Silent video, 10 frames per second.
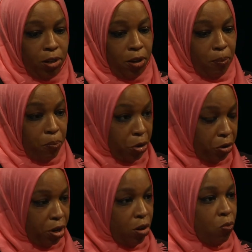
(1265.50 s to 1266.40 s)

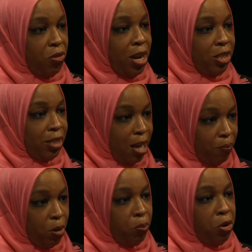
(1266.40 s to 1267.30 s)
murder, whether that's mm-hmm.
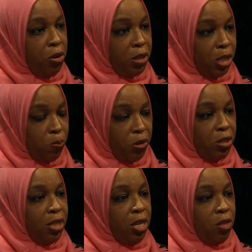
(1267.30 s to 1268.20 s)
attempted murder,
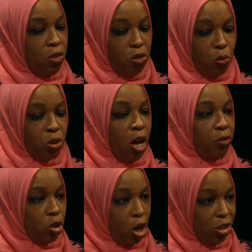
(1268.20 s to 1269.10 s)
conspiracy, those
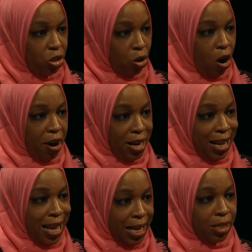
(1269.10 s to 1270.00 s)
other charges are
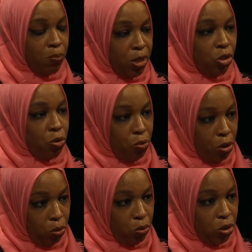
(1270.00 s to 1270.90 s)
enhancements to
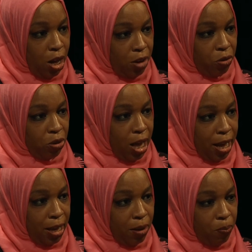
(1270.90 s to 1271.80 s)
those
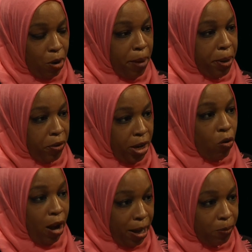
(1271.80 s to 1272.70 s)
underlying primary
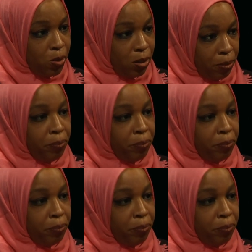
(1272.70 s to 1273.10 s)
crimes. Sure.